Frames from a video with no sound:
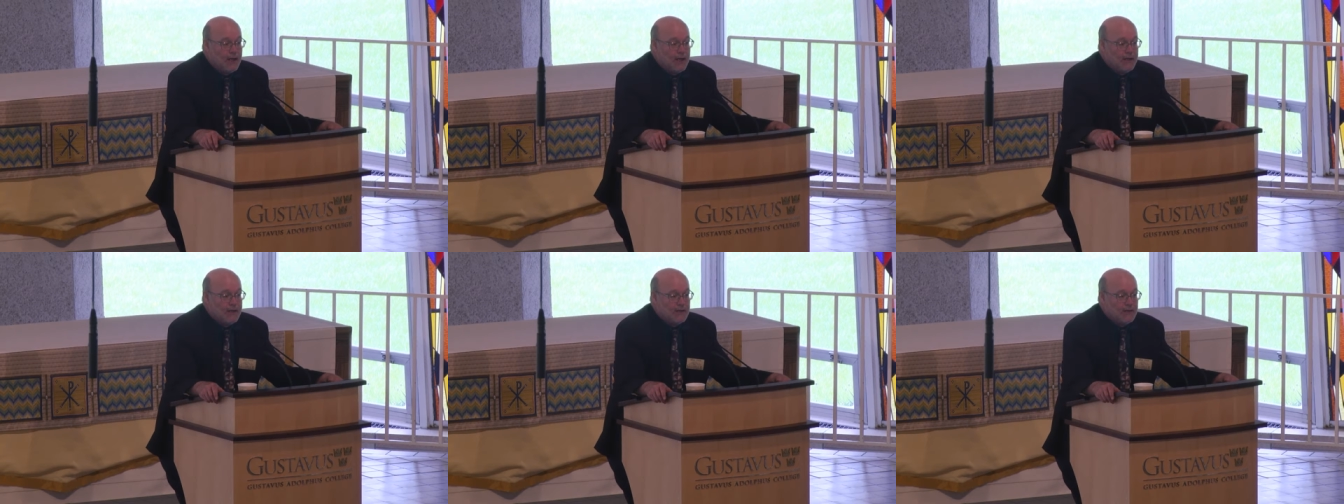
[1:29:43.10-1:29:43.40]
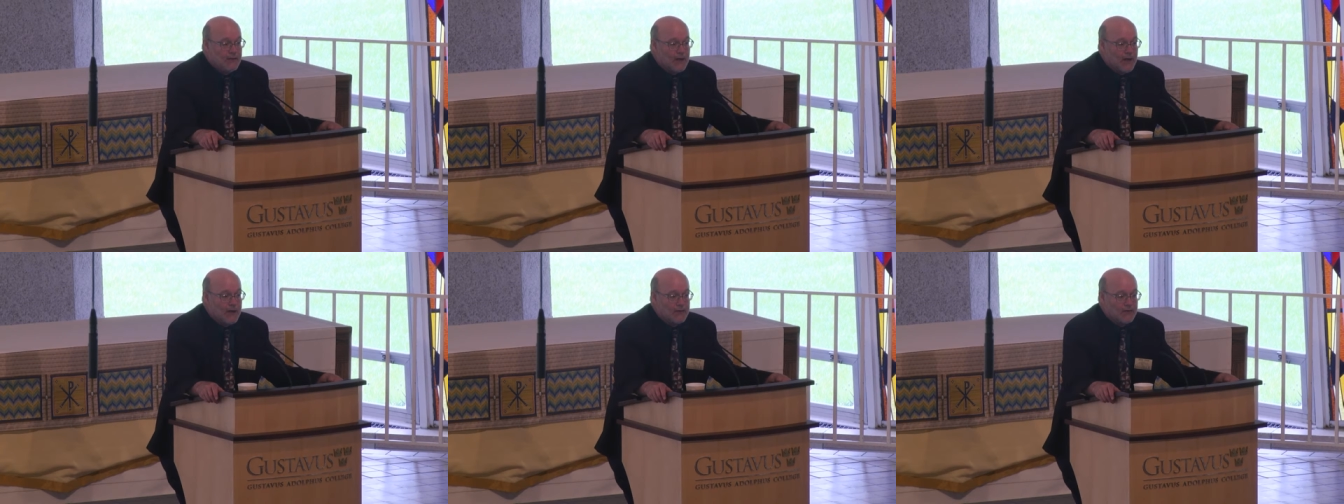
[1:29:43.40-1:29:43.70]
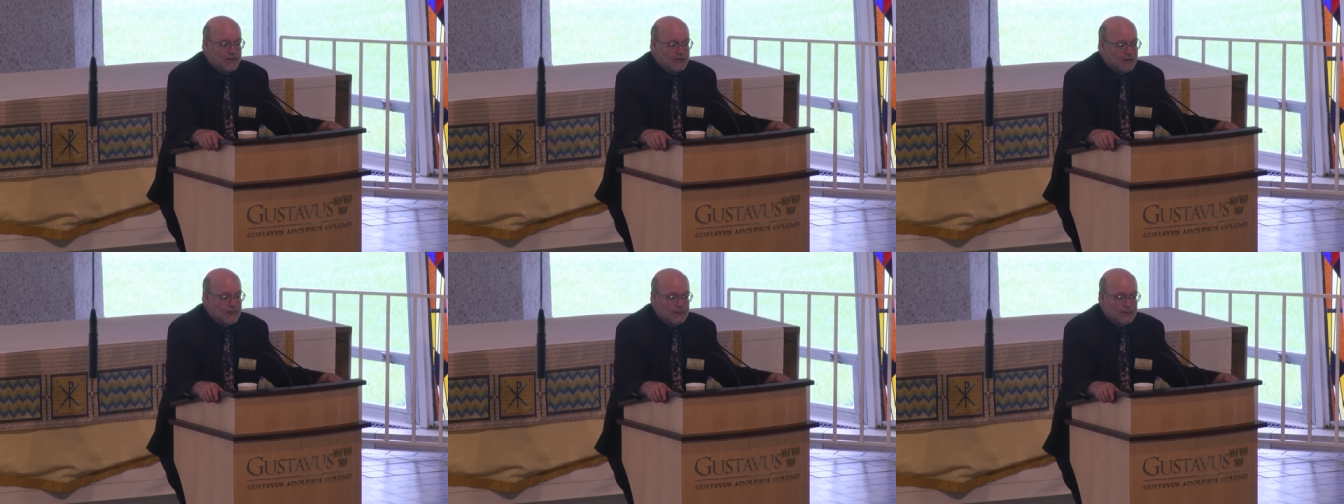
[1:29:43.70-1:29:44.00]
And you've got to
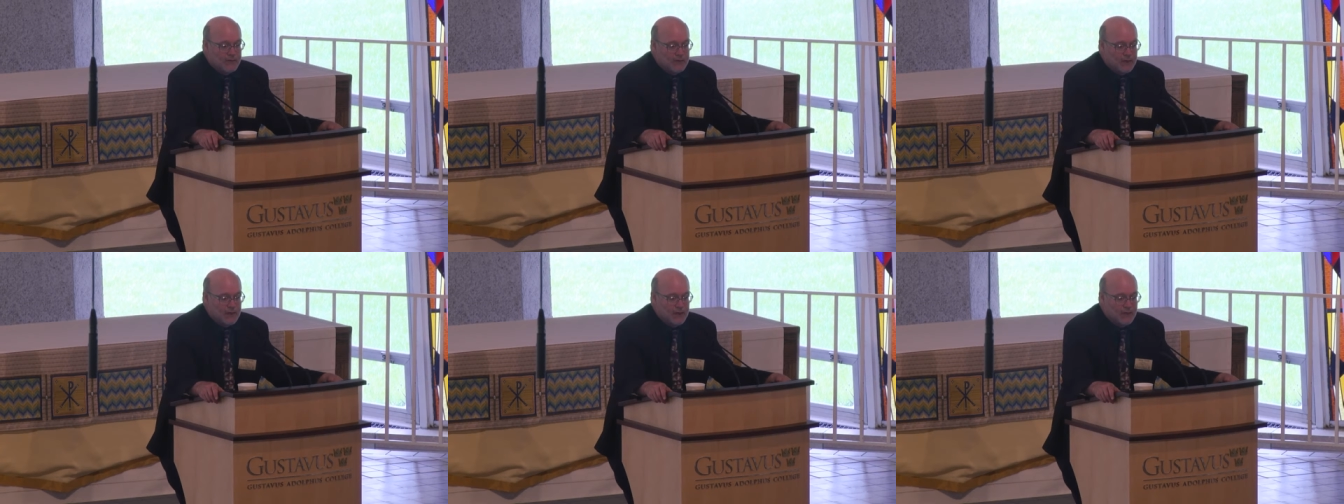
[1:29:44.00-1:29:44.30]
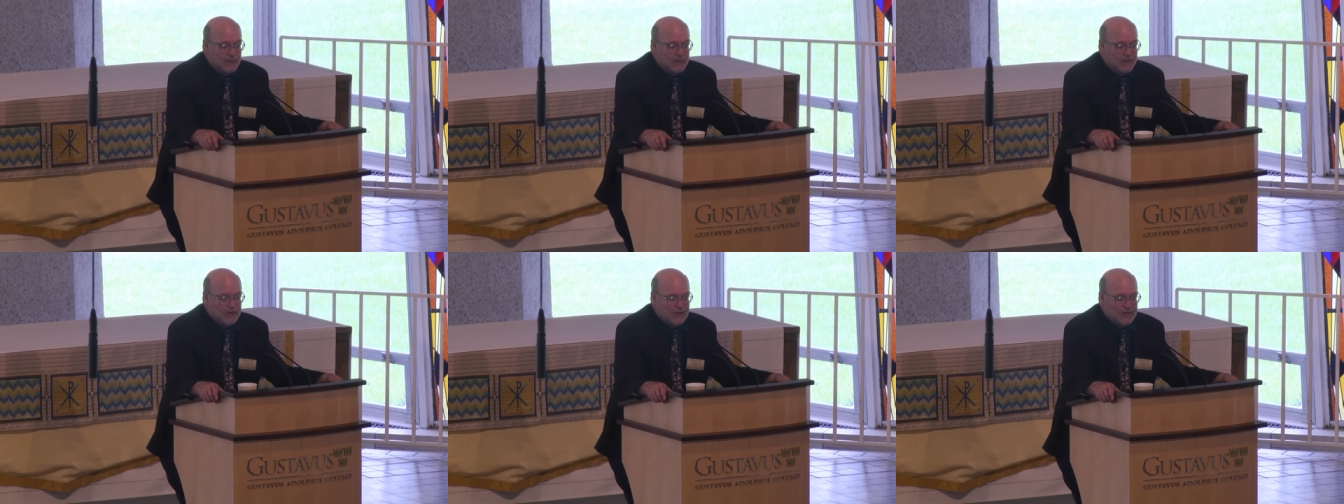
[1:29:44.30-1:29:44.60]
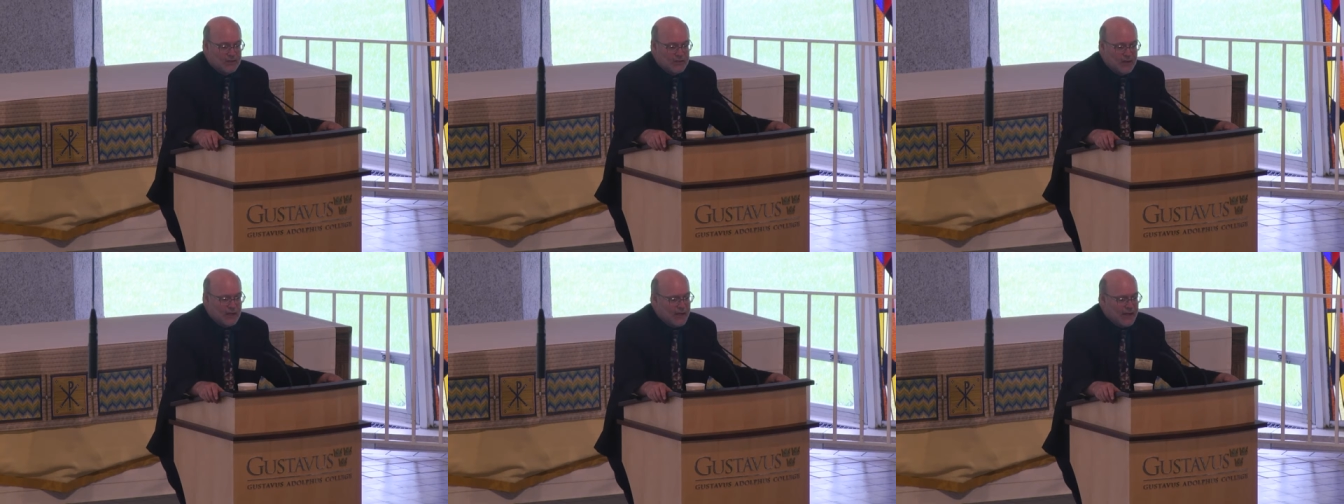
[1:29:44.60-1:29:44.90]
start the
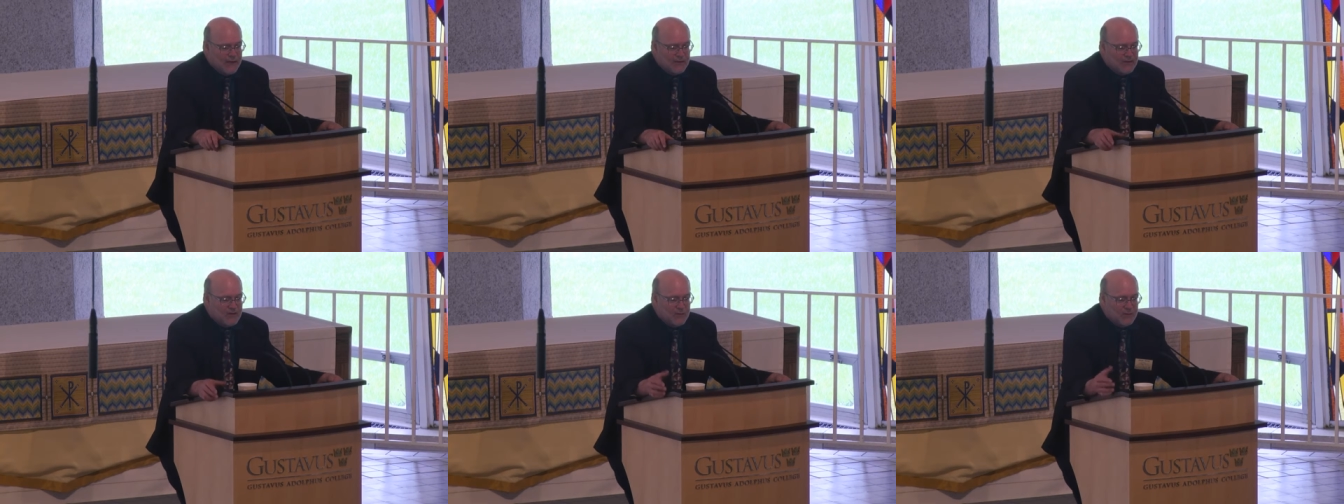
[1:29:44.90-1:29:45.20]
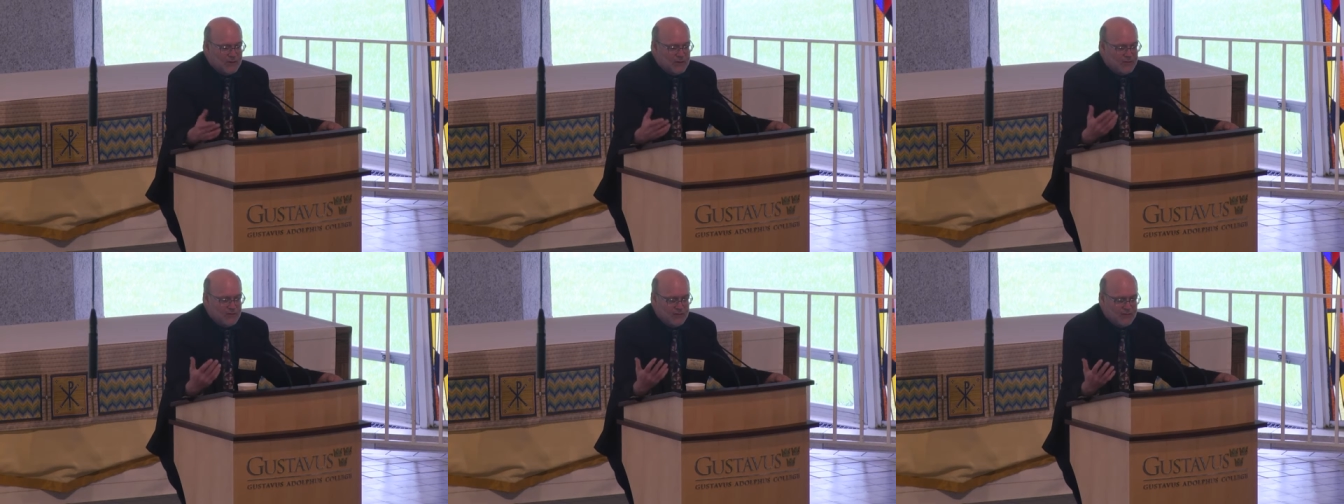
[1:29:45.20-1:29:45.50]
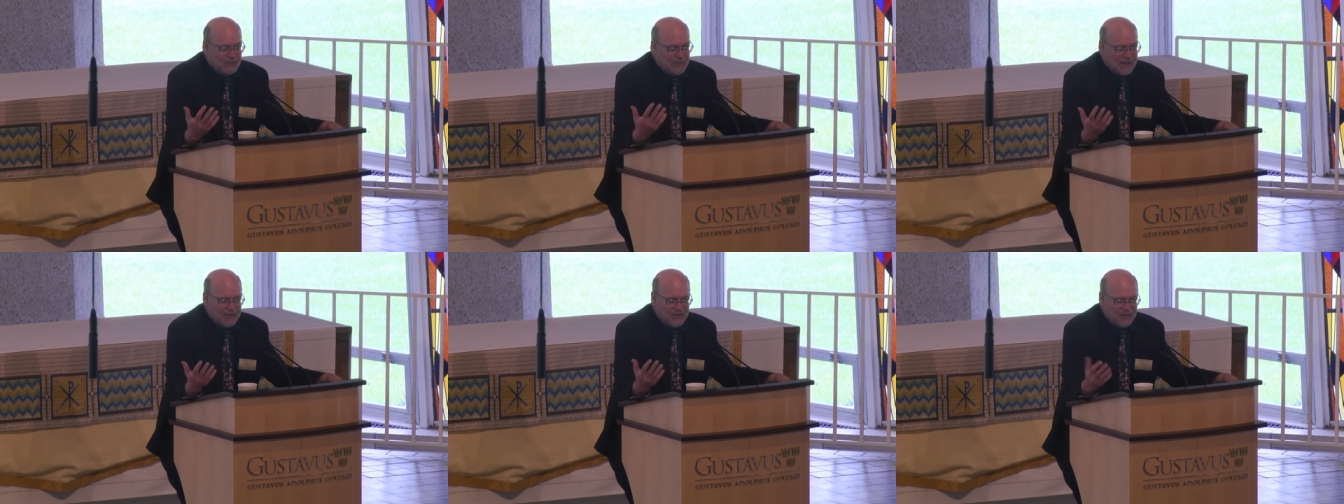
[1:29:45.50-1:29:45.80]
conversation. And it has to be,
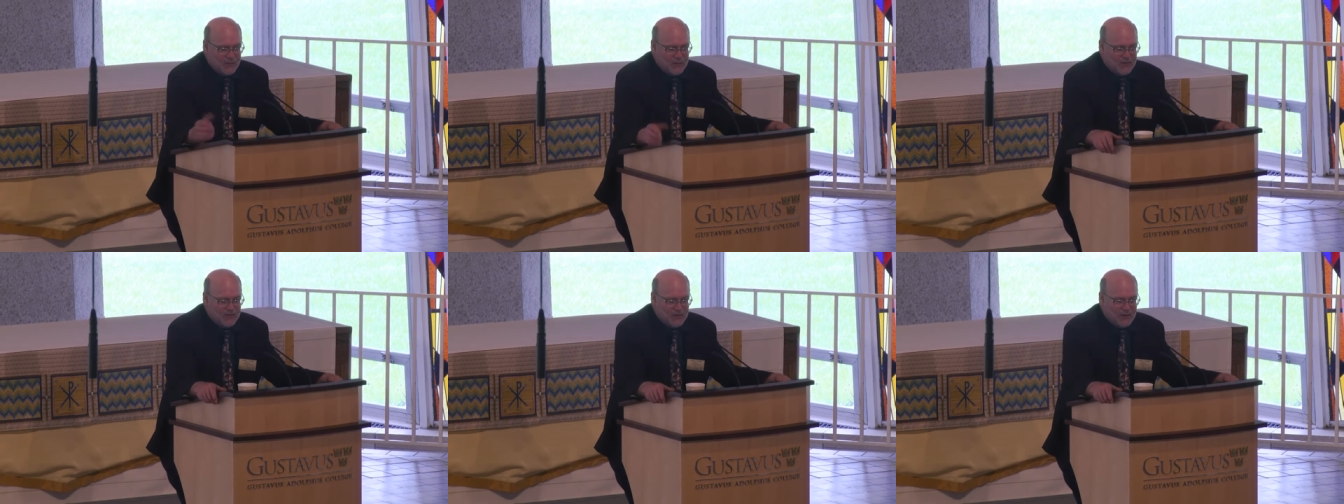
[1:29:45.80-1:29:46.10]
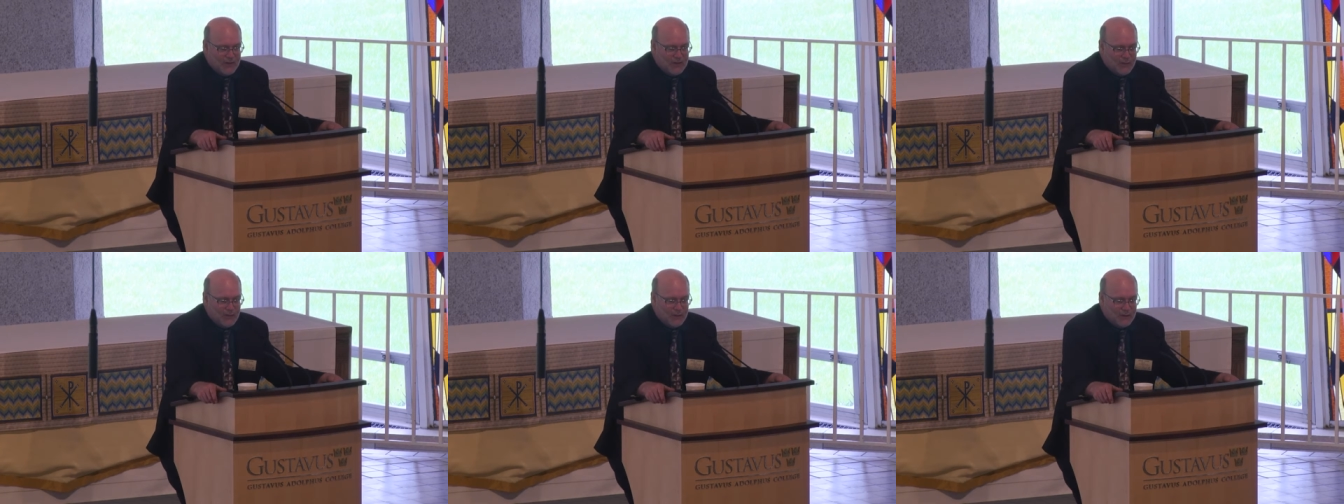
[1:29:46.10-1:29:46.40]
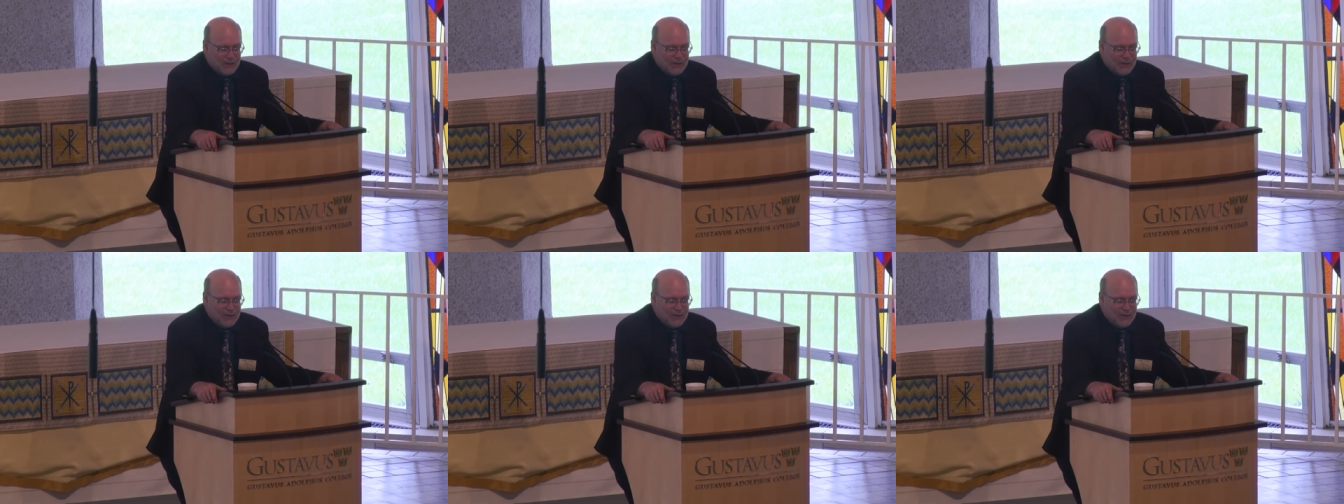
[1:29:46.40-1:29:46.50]
has to be genuine.